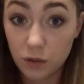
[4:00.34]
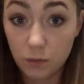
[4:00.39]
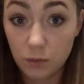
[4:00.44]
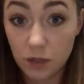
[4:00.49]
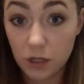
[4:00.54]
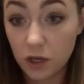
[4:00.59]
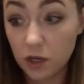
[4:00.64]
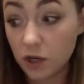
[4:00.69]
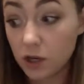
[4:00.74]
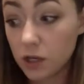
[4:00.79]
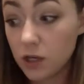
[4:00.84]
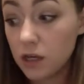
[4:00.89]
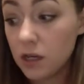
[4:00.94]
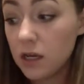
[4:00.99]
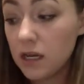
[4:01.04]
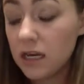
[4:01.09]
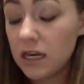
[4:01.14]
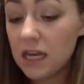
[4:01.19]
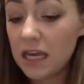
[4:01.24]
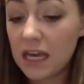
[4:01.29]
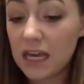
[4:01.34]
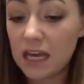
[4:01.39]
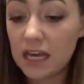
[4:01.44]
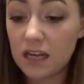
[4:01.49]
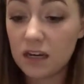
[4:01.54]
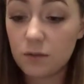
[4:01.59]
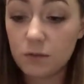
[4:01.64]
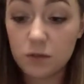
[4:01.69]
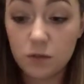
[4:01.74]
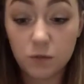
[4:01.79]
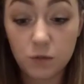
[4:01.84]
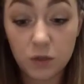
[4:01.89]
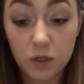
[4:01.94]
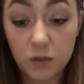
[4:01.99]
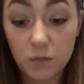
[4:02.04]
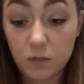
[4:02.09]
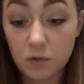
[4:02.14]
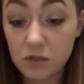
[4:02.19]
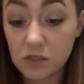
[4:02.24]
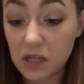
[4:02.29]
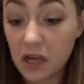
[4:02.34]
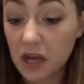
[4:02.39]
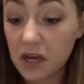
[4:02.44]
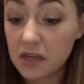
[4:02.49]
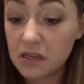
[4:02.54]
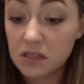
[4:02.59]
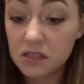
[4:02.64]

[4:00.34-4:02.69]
really good. And it was really precise.